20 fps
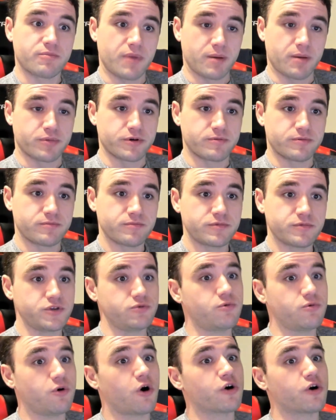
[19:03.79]
remember,
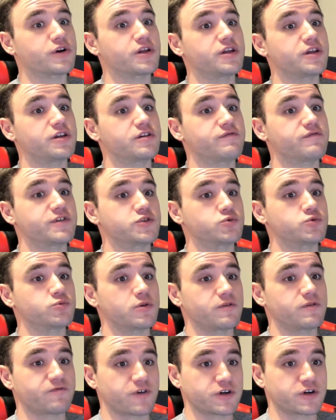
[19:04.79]
you are an
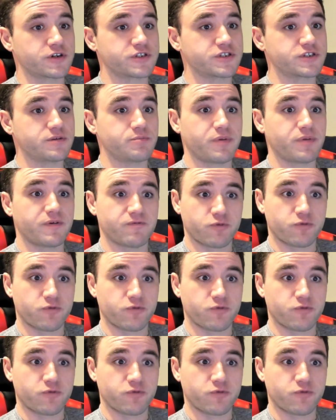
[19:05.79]
individual first